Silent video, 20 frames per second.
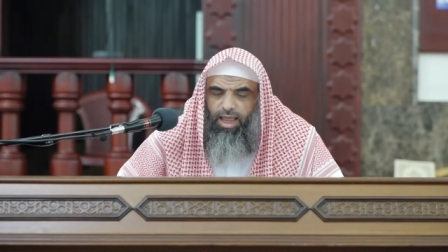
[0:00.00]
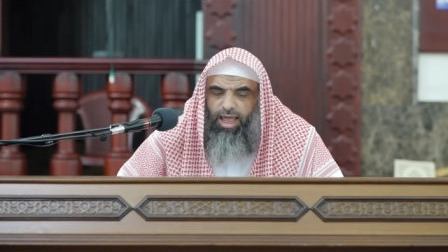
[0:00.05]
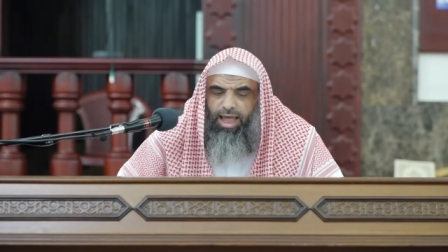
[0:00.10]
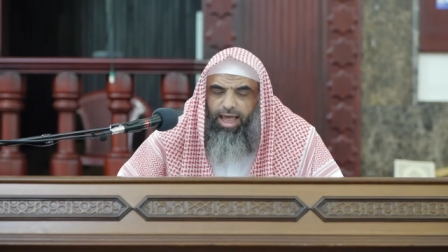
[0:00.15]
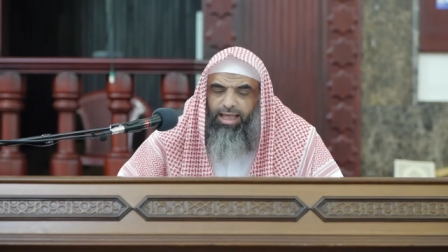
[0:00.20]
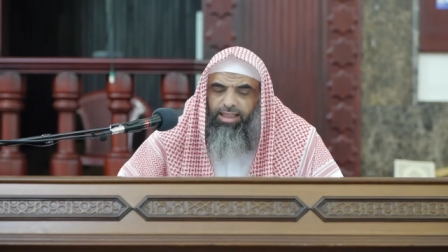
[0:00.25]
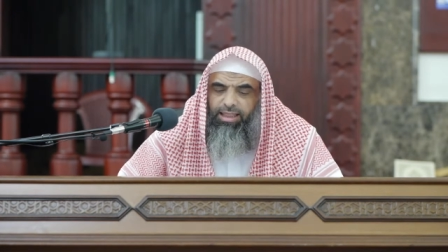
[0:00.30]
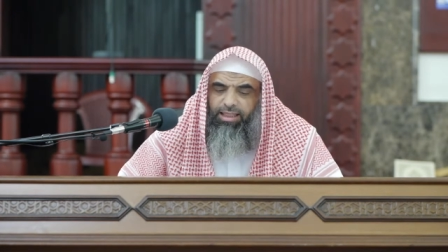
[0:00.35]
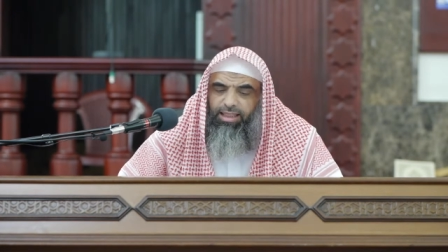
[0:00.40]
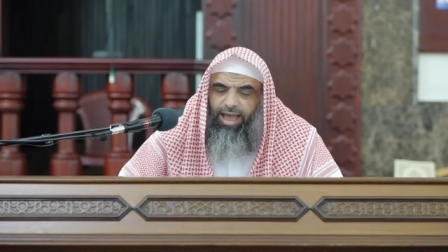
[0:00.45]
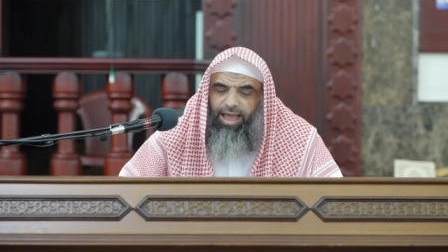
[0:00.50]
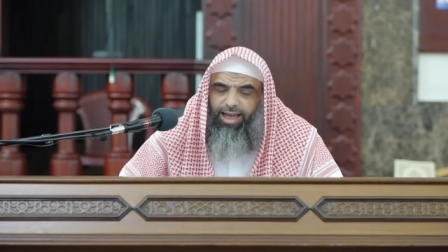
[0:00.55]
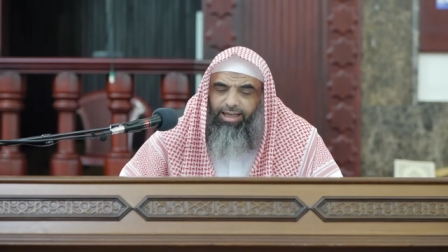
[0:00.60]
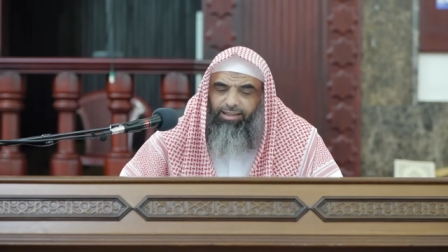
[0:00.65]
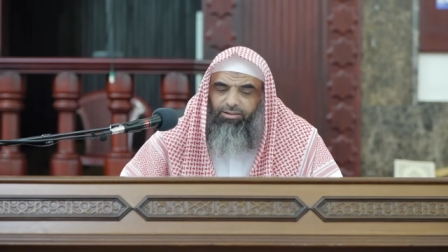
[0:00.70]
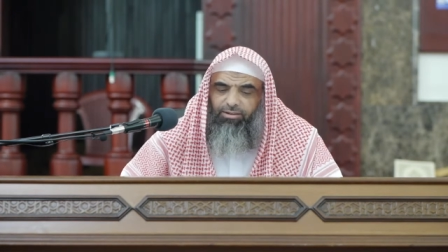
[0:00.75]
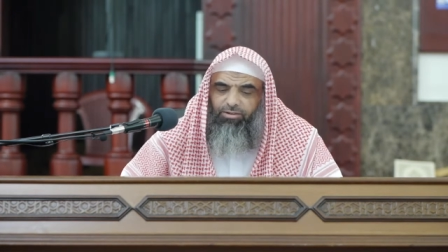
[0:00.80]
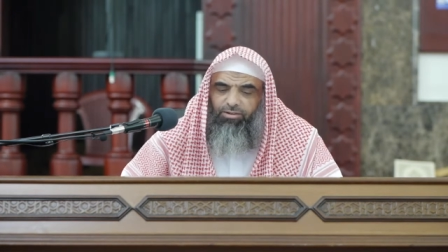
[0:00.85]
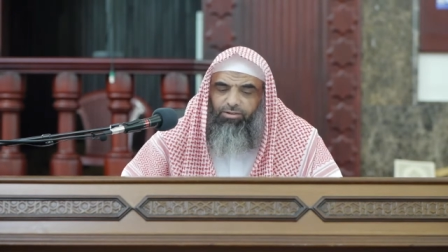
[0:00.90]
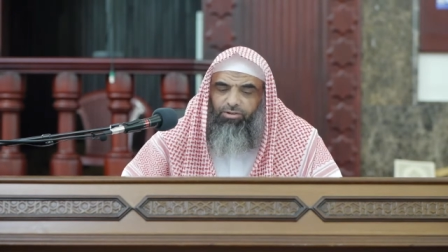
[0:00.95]
and
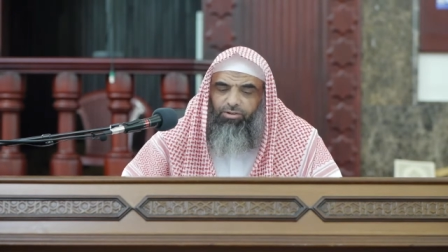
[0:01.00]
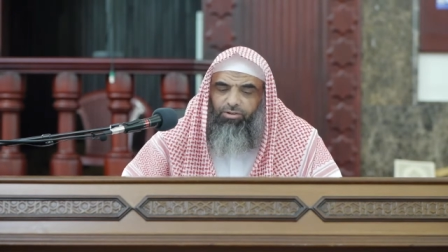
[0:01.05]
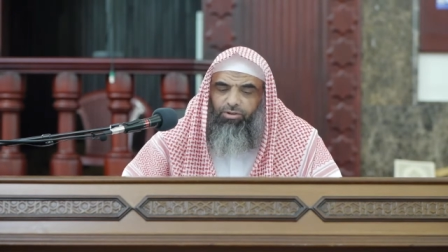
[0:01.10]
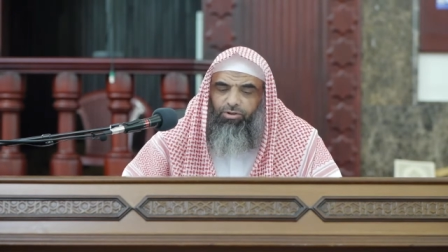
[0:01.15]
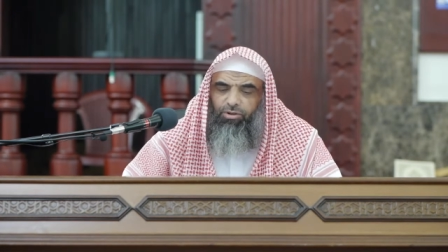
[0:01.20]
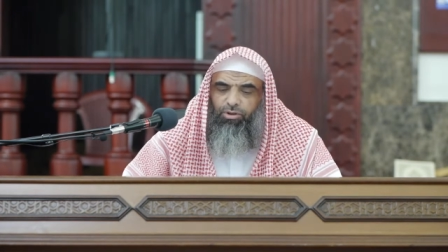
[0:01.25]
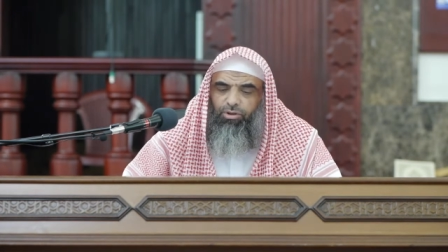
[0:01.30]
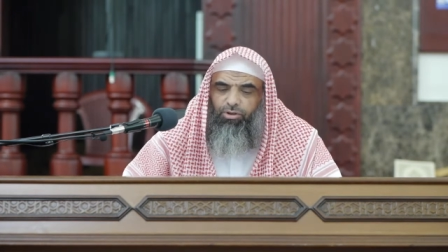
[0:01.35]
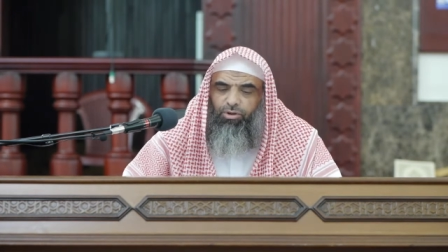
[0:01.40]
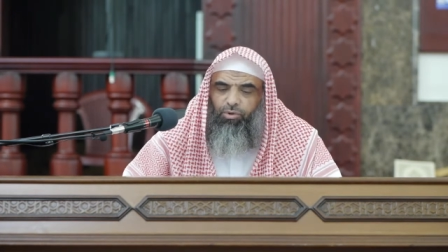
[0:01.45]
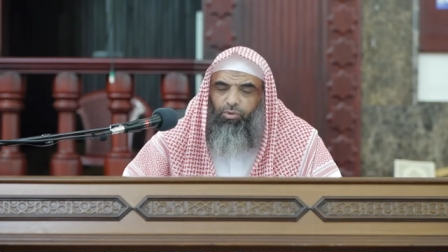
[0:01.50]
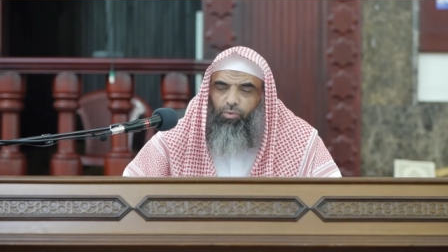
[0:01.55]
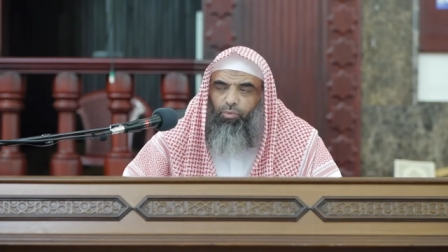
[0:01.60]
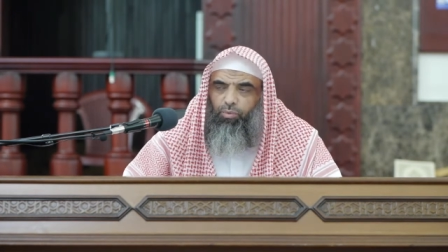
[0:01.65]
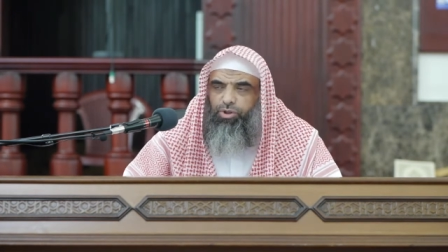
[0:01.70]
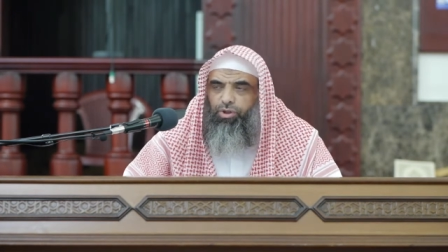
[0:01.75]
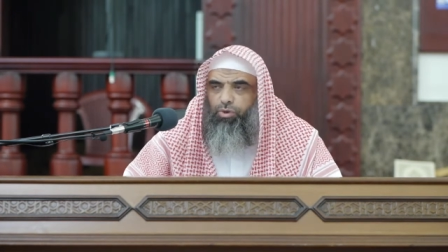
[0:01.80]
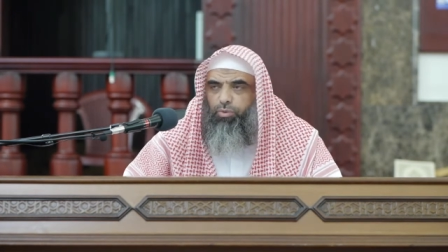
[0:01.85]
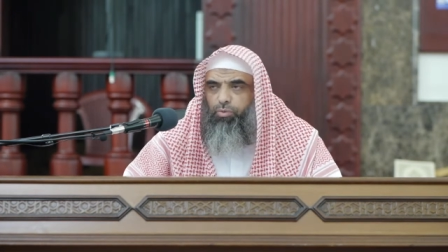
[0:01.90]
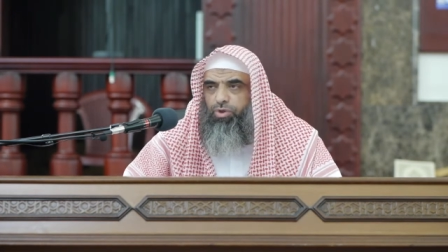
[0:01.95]
that
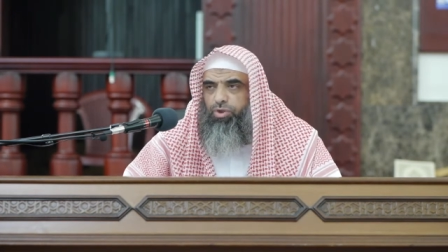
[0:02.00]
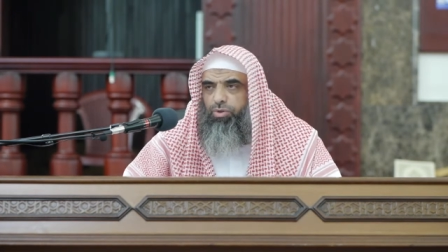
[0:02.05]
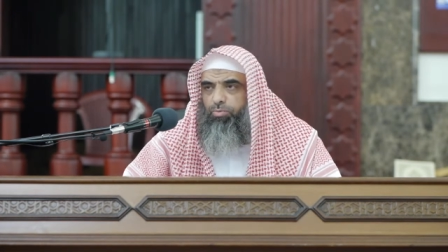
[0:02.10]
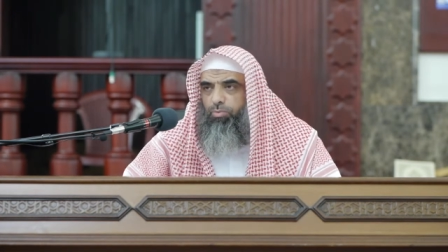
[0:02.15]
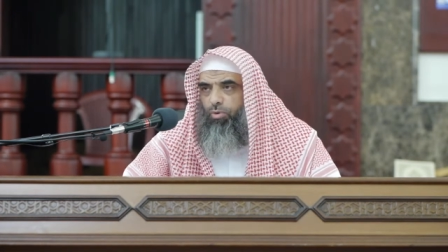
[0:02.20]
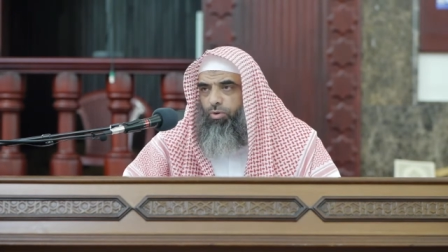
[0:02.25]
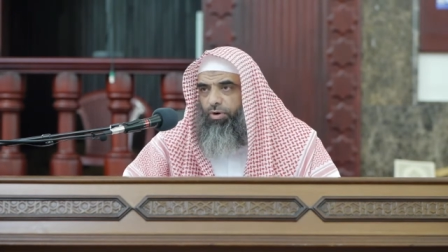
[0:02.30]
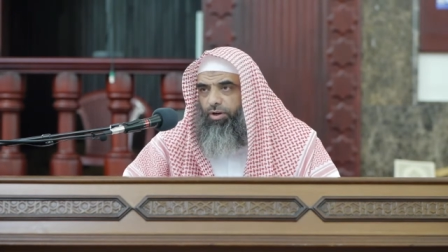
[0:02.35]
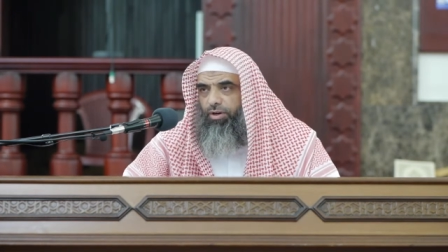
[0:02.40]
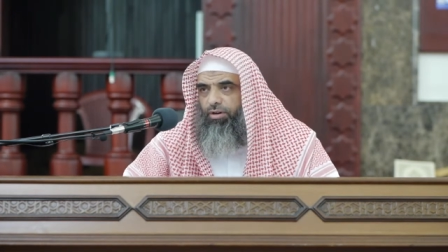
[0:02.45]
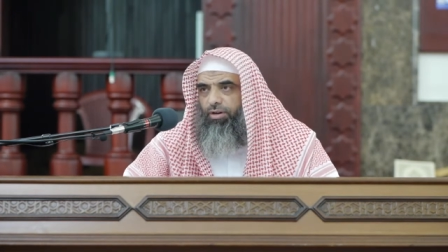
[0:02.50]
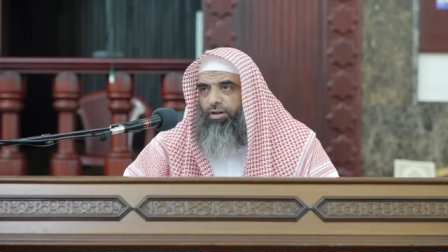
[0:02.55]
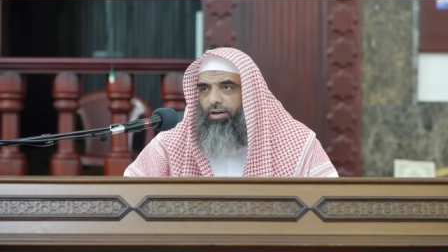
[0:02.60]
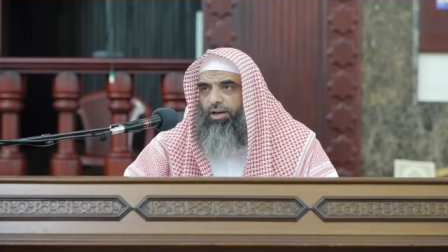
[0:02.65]
which was born.